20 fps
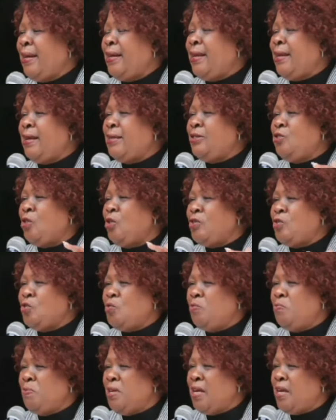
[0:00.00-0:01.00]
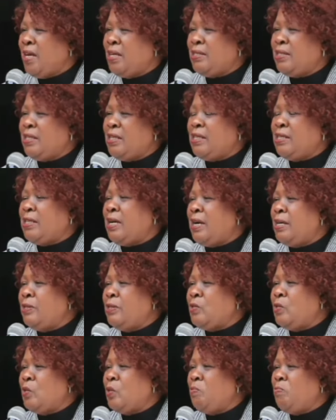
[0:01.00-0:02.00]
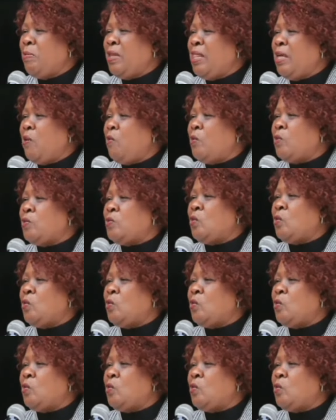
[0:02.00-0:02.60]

I had a choice to be a state counsel, but there